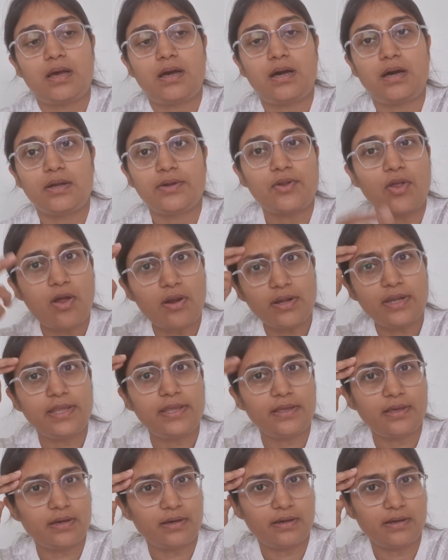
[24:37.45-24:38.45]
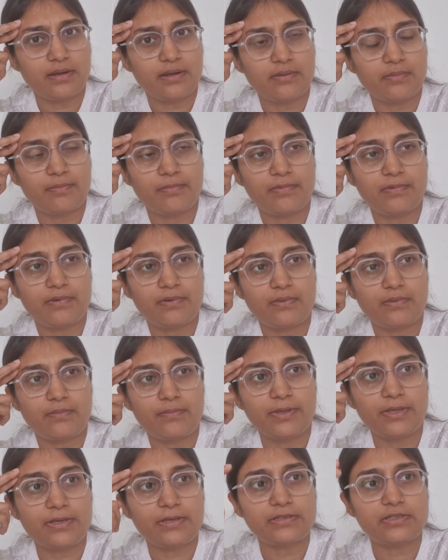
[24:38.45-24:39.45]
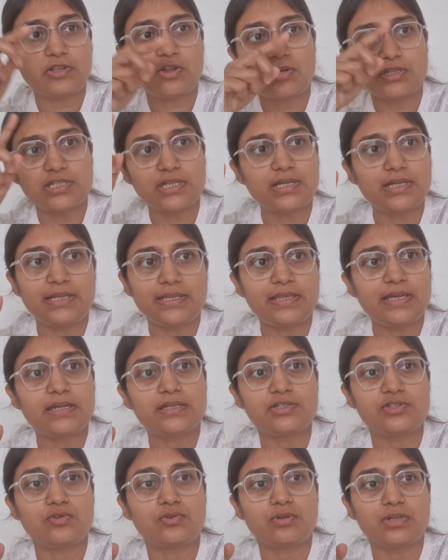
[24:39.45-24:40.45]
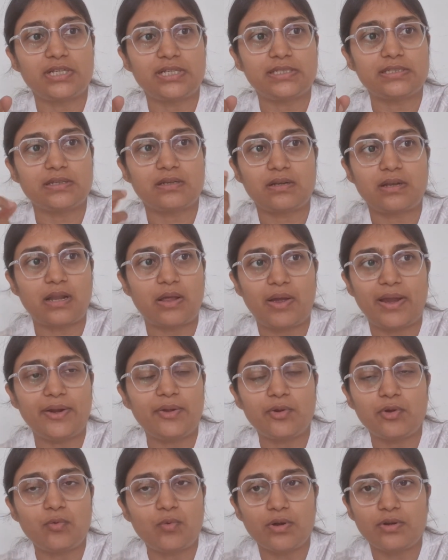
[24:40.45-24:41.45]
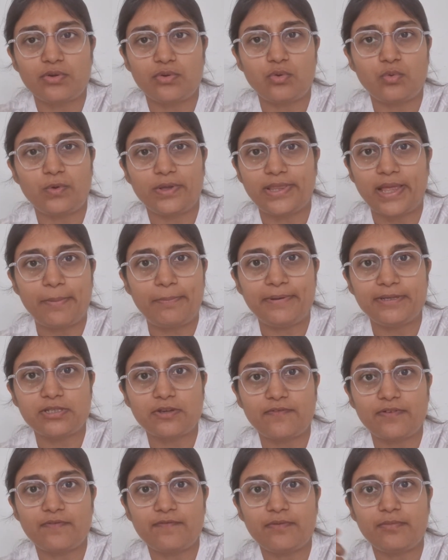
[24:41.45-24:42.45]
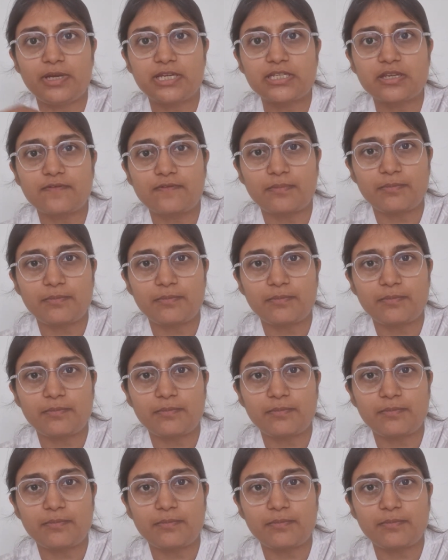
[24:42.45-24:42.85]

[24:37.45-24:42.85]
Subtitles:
Not here, because logically there is no reason, I don't know what to do with that piece of information.